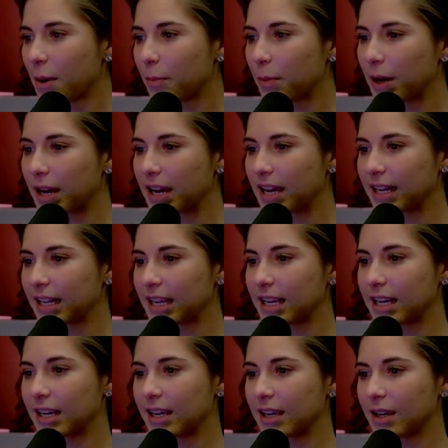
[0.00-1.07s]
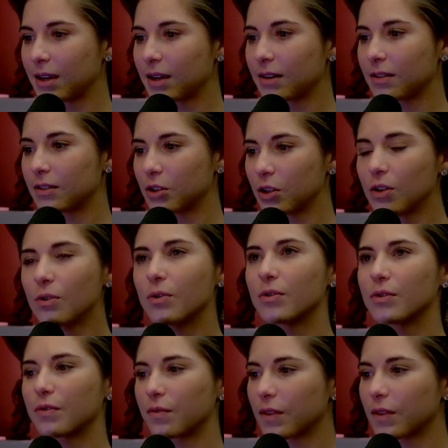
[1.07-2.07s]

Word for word: But he knew.